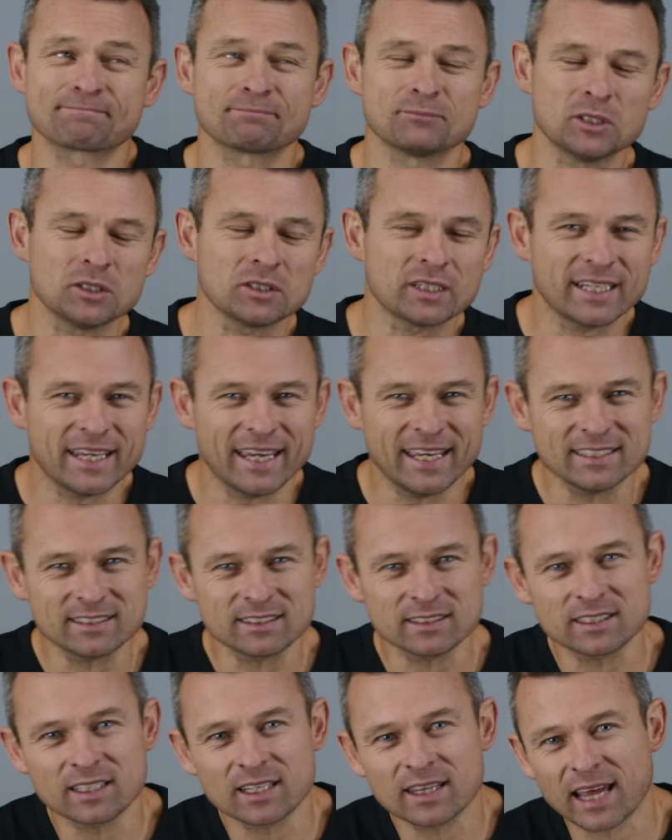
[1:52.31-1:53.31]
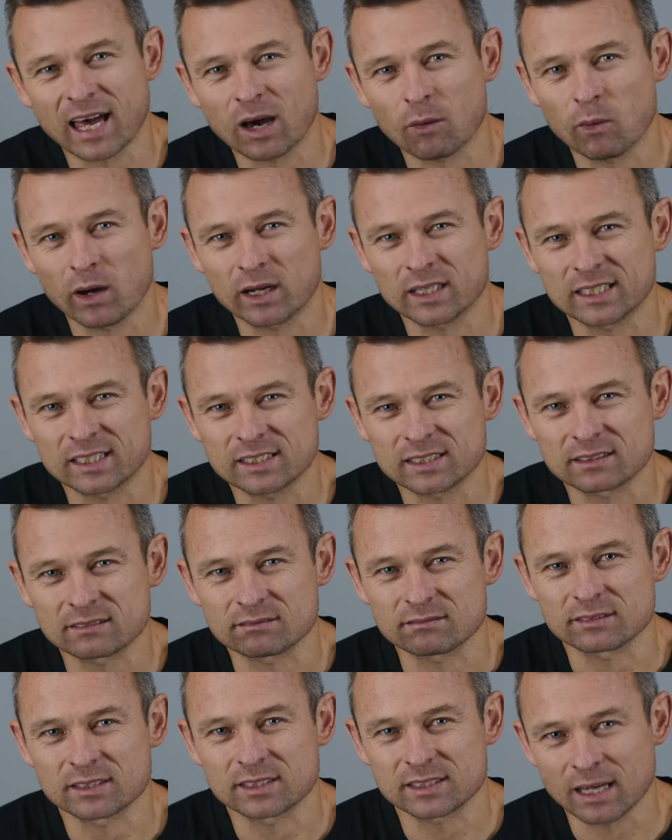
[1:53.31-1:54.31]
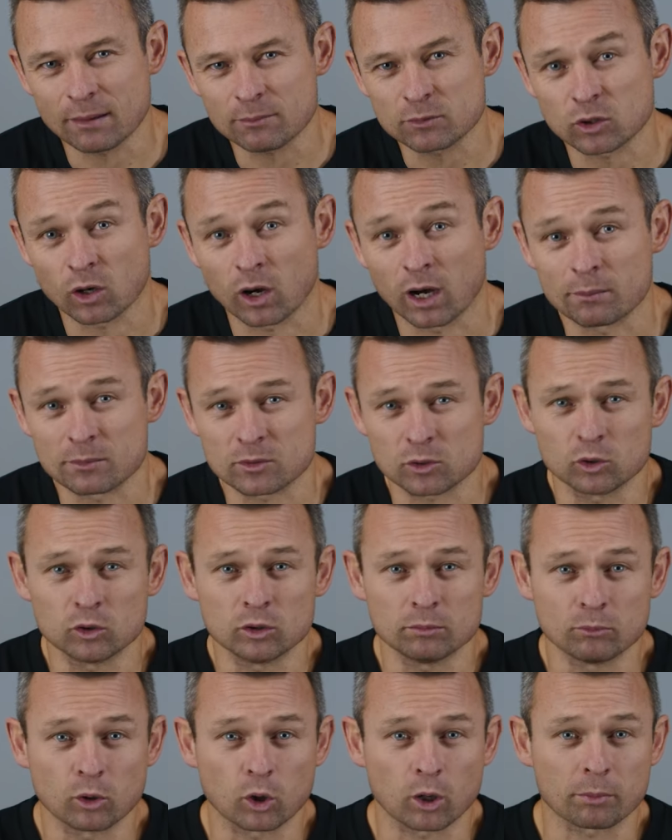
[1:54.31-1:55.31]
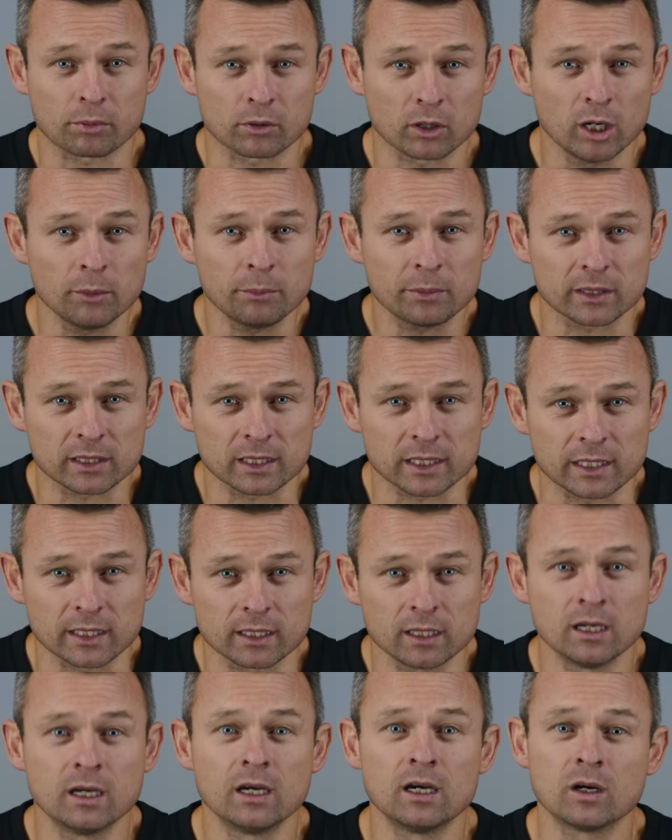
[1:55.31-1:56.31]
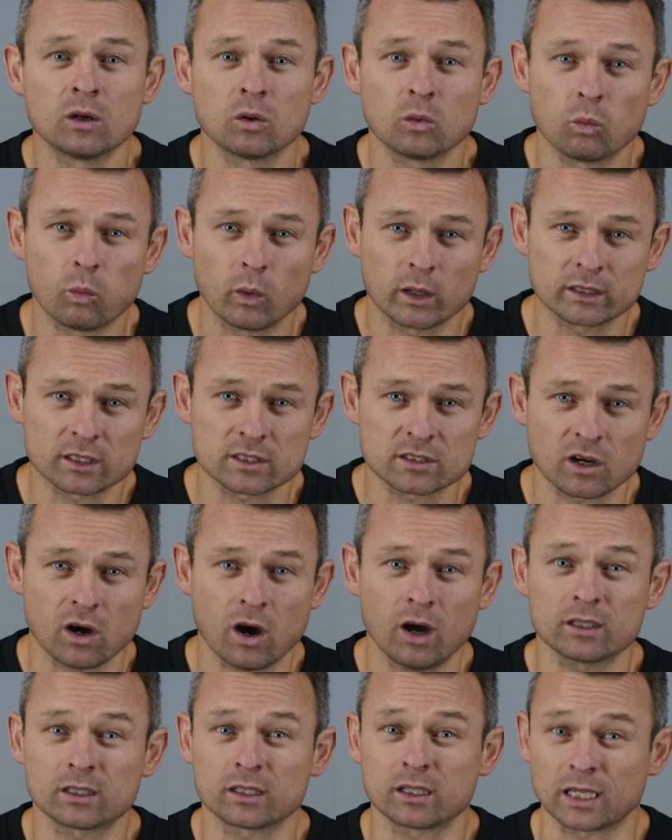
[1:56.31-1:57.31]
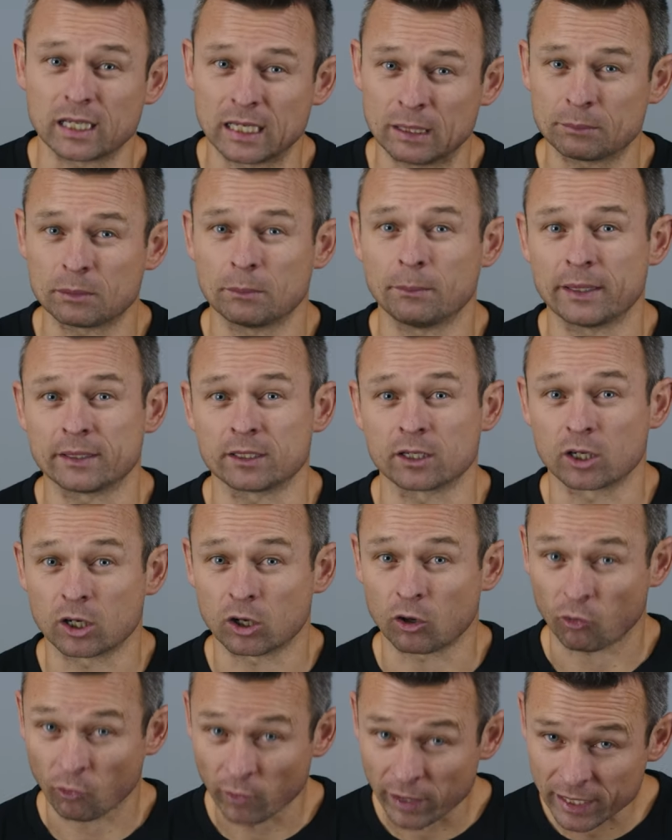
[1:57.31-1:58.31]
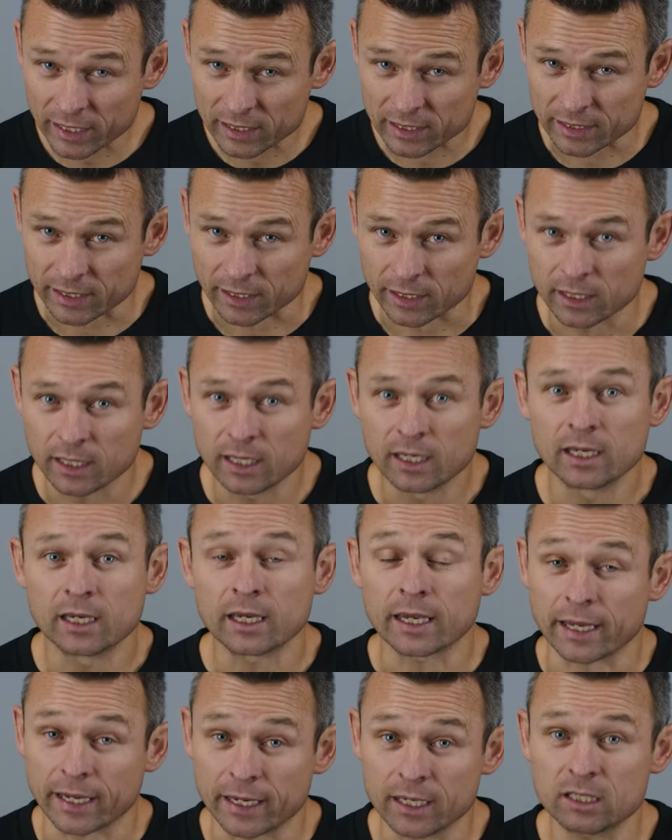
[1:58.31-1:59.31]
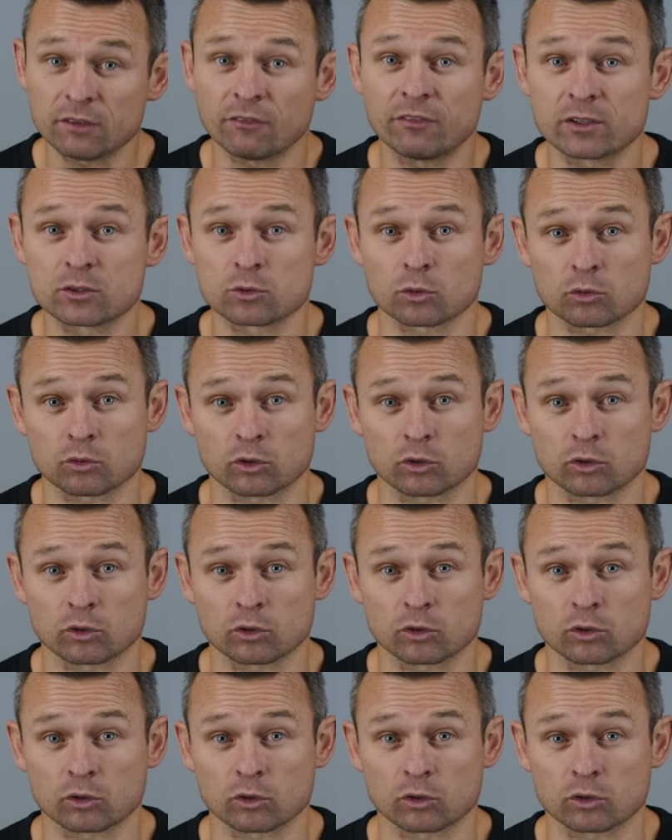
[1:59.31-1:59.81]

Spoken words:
Well, the answer to that one is sometimes, or more appropriately, when designed and implemented correctly, individual